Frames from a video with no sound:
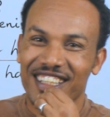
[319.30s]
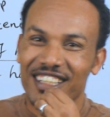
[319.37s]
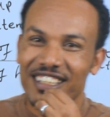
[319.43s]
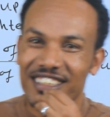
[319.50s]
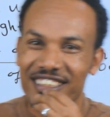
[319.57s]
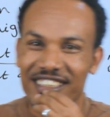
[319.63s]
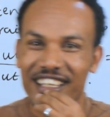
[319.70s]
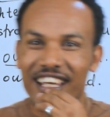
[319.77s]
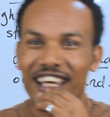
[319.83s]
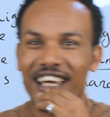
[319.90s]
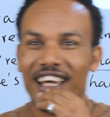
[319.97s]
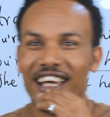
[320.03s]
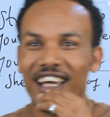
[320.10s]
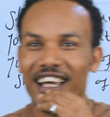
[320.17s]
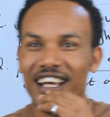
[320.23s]
Me? No.
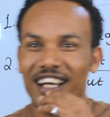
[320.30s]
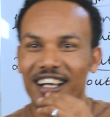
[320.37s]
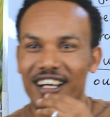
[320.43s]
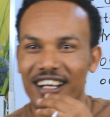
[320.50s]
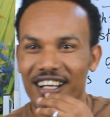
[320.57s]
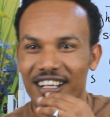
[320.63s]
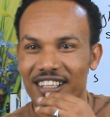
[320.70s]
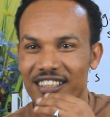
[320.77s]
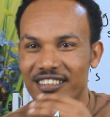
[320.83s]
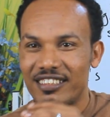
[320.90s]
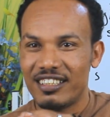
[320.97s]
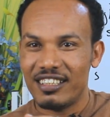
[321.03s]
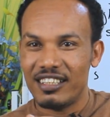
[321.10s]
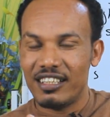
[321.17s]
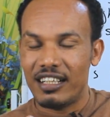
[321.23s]
Yeah. Not
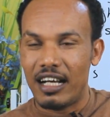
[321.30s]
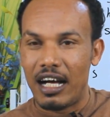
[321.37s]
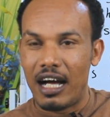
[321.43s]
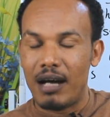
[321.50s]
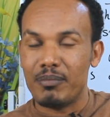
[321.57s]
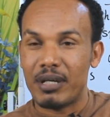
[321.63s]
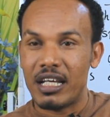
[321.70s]
me.